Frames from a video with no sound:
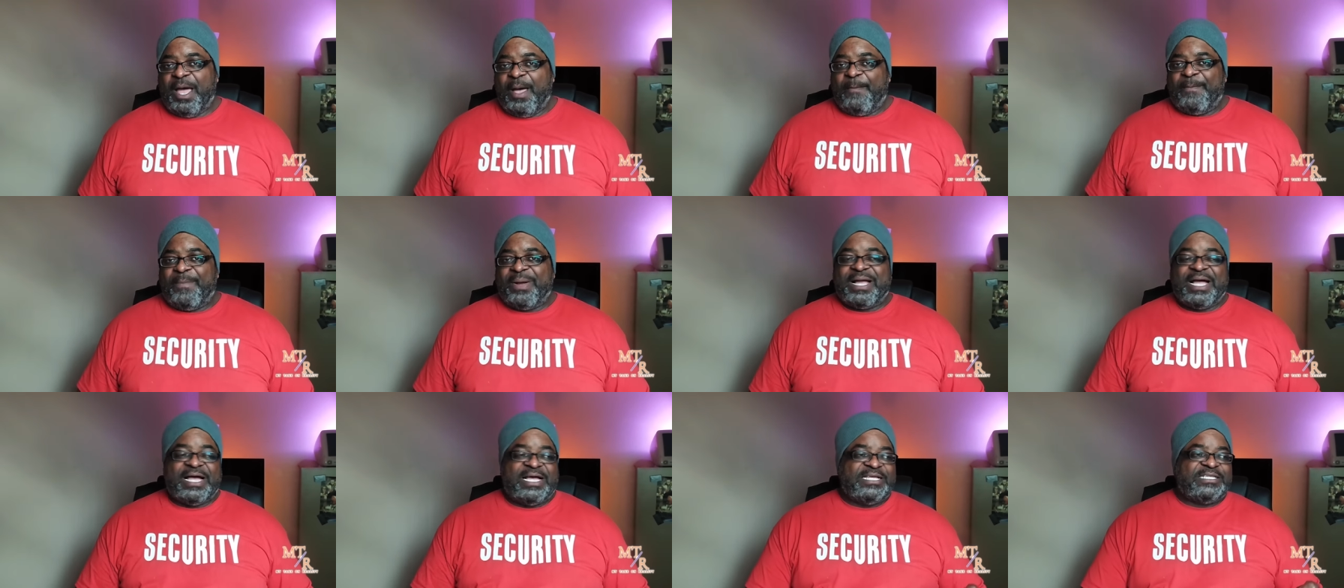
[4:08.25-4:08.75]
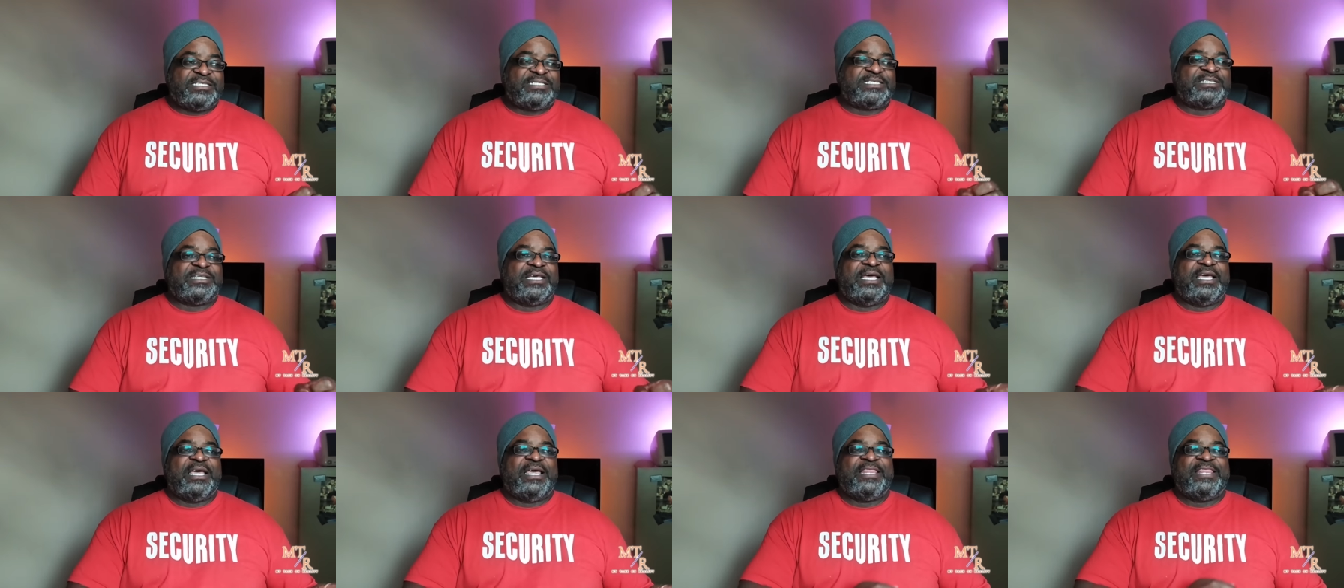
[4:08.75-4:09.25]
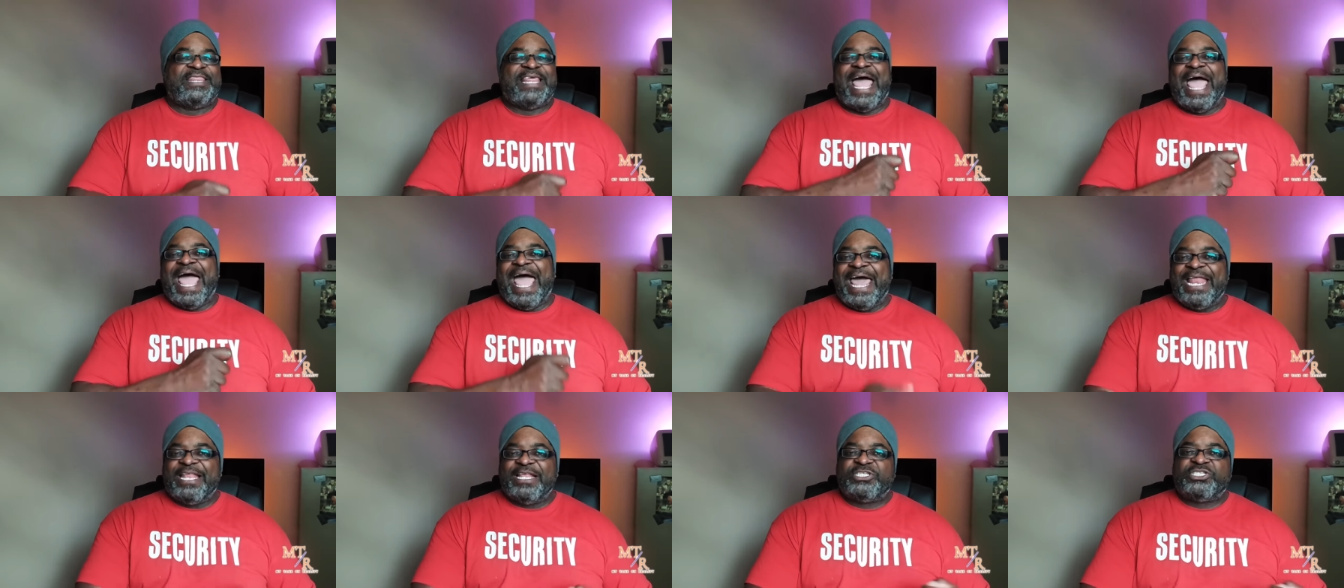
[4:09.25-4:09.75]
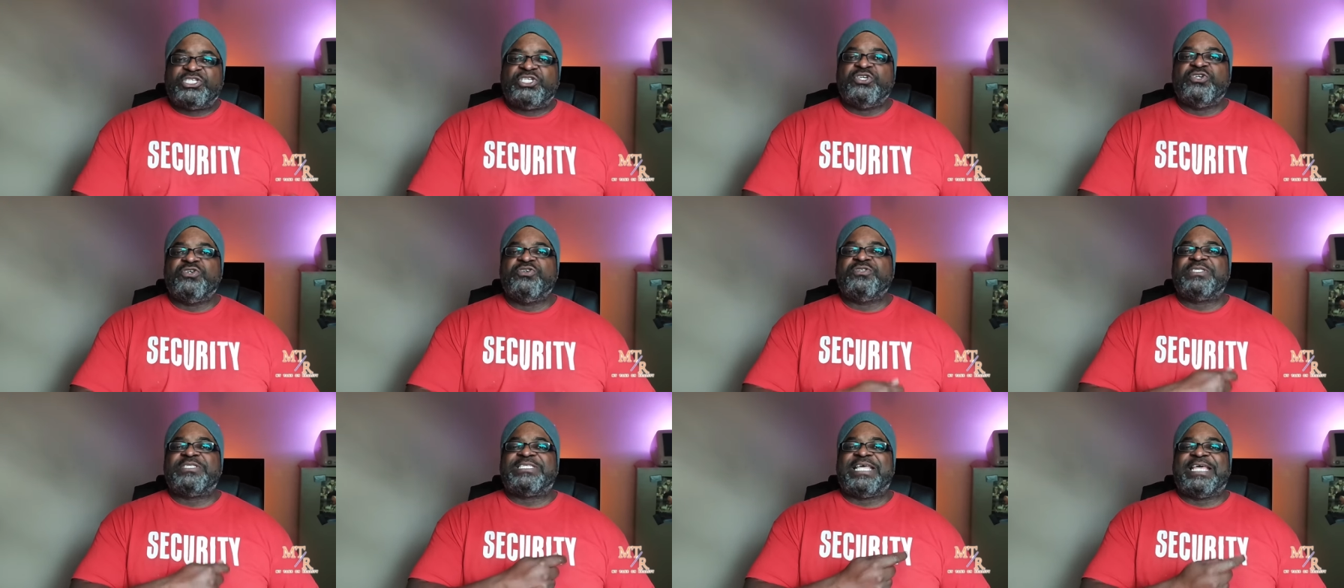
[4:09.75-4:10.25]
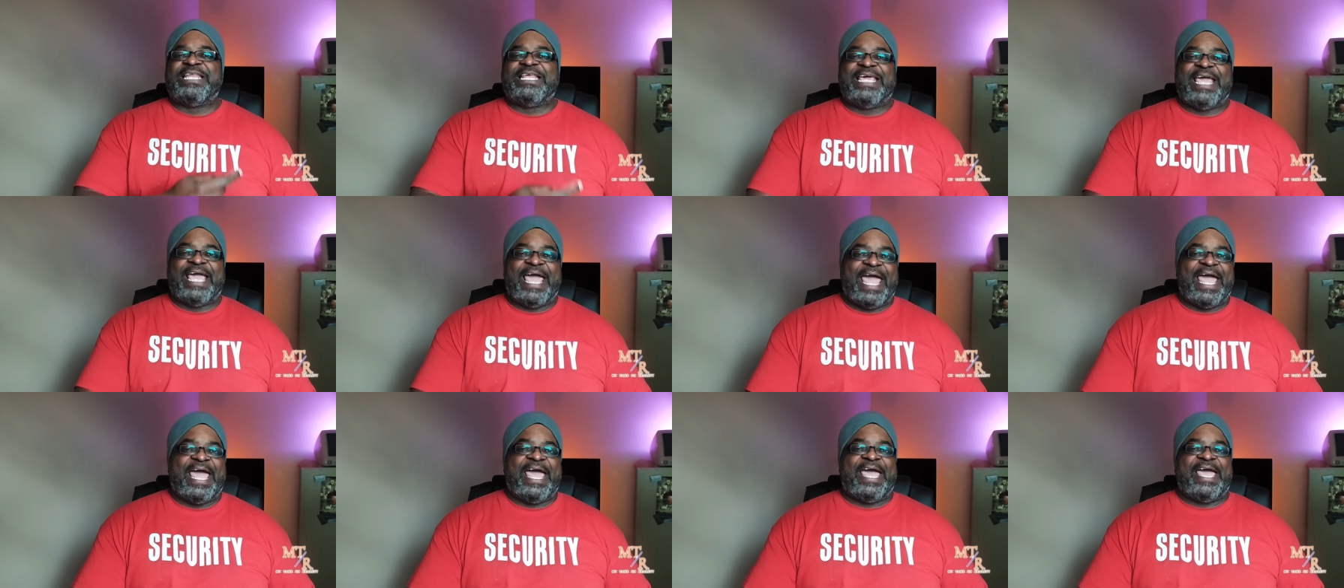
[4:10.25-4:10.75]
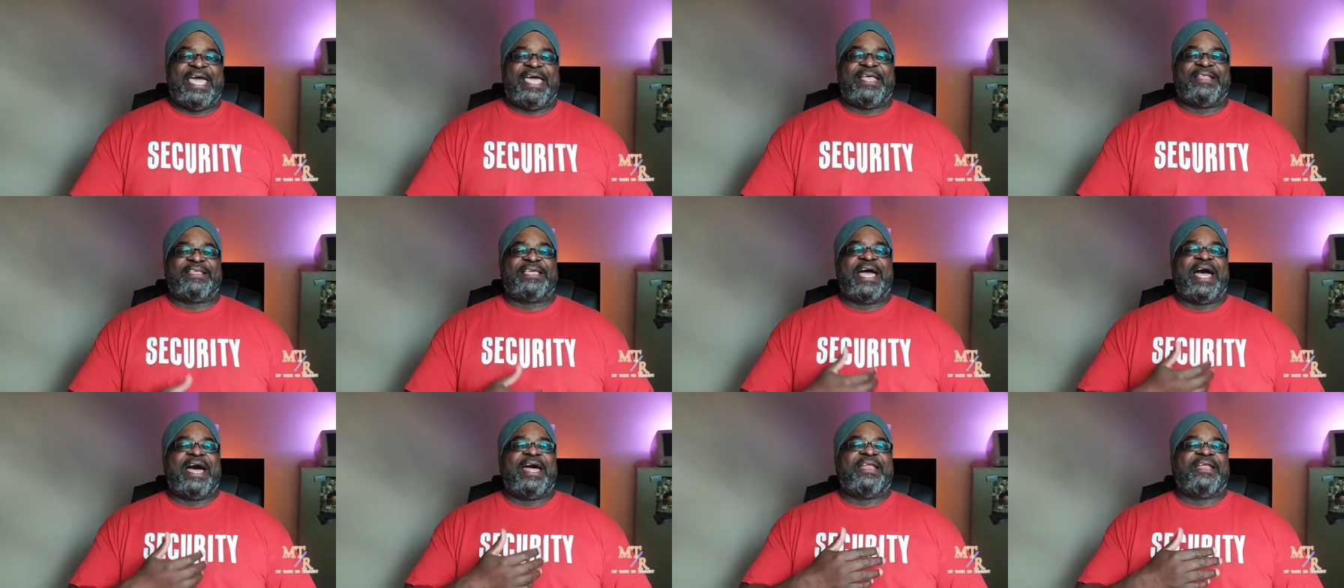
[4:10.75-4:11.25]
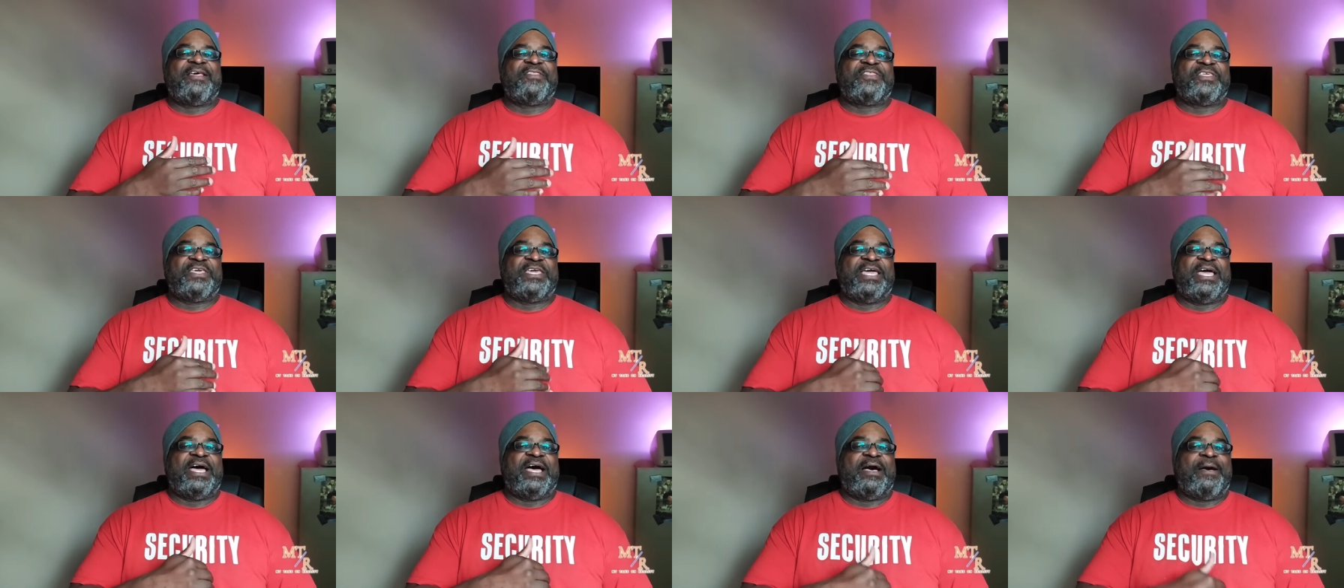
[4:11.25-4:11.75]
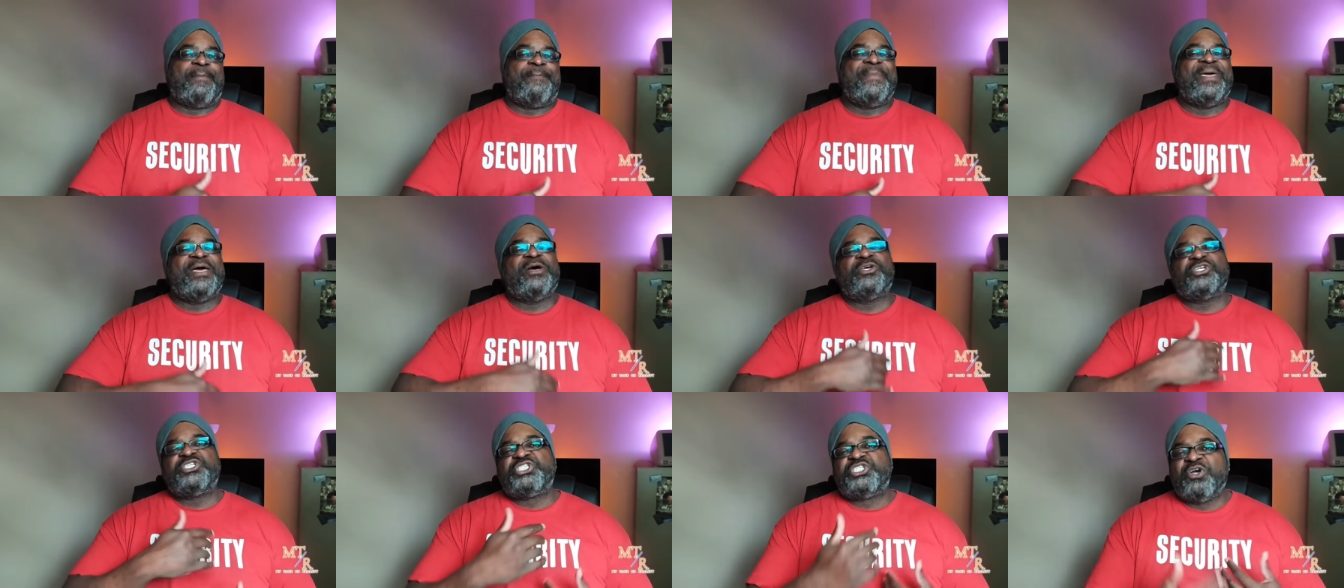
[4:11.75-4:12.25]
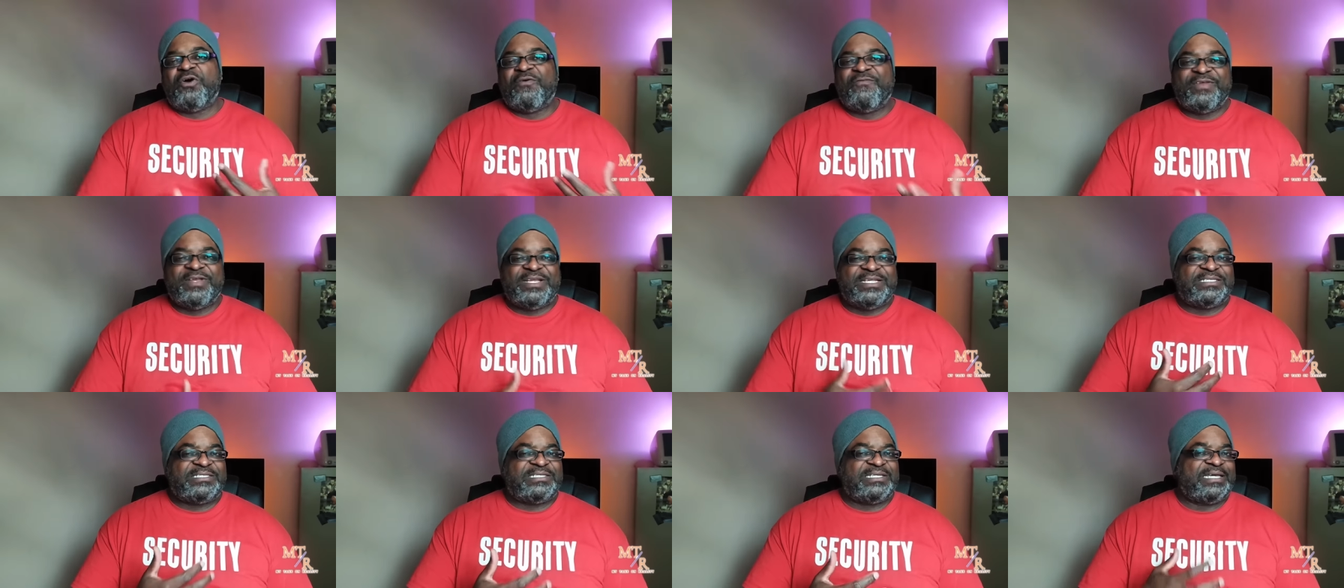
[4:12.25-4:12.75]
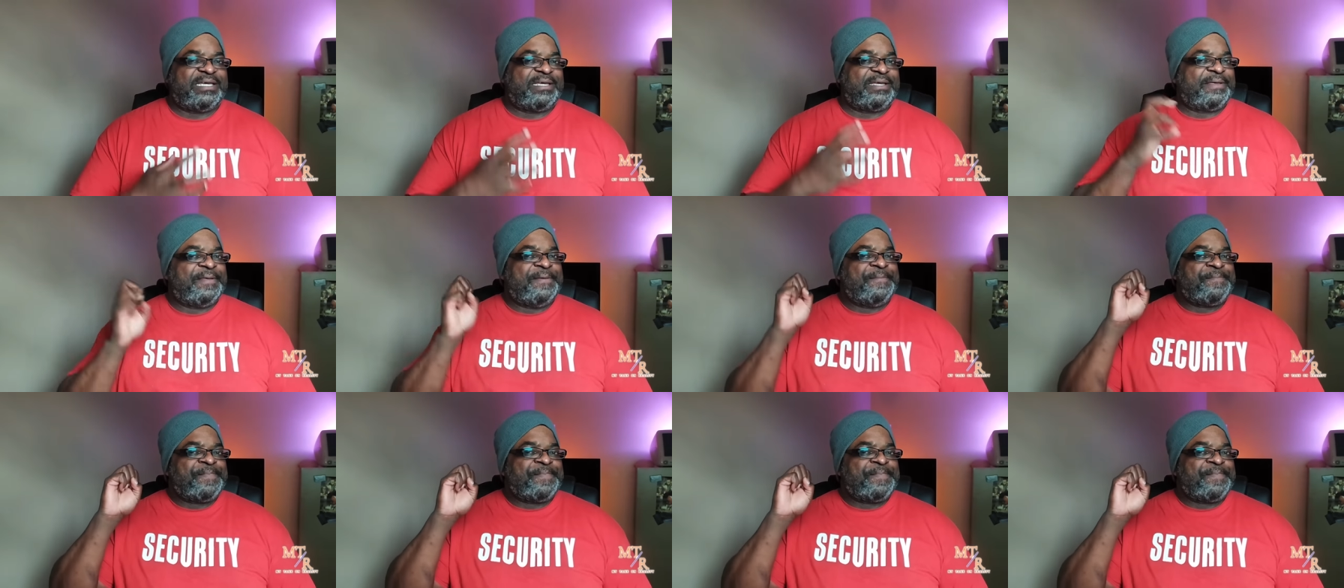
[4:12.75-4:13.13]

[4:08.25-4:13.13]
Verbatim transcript: because the attitudes that he had, kind of the uh, male chauvinistic